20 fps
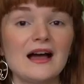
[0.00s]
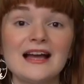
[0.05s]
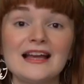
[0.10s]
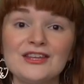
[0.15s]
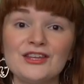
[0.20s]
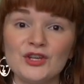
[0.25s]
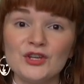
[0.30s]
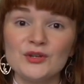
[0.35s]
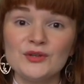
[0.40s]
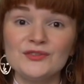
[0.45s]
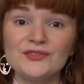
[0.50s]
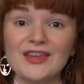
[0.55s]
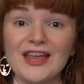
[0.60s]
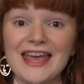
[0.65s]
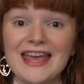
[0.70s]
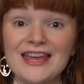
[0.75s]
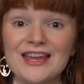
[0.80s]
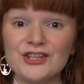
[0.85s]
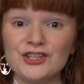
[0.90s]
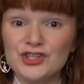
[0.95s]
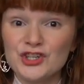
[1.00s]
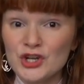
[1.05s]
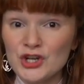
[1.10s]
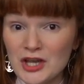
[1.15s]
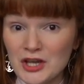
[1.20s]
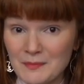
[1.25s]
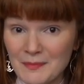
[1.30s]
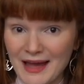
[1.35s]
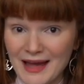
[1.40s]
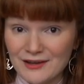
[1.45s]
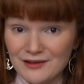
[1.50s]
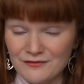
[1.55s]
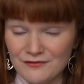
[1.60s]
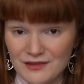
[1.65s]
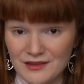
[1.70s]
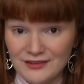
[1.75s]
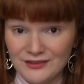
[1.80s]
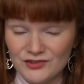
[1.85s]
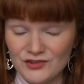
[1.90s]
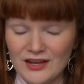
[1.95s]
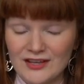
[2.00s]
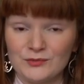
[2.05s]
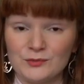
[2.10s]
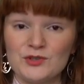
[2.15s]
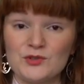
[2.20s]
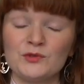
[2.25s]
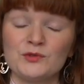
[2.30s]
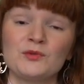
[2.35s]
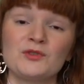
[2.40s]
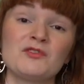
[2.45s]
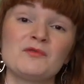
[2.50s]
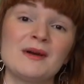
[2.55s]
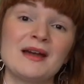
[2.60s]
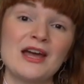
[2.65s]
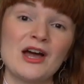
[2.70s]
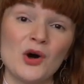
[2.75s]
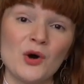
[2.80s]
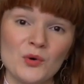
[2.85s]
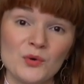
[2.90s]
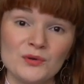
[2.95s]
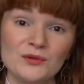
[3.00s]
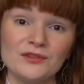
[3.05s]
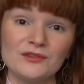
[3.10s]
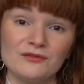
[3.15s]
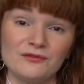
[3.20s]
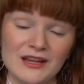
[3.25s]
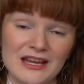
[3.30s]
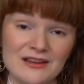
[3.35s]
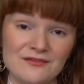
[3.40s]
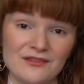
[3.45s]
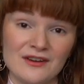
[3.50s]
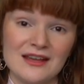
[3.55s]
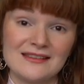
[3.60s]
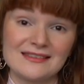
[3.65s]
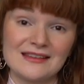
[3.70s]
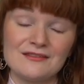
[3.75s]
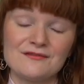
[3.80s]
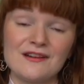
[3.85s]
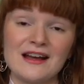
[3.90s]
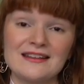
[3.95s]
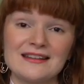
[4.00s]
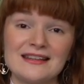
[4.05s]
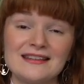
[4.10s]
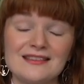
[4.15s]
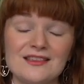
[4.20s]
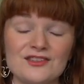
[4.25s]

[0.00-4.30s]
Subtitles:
I used a New Look pattern for this dress, which was one of my old favourites. In fact, it's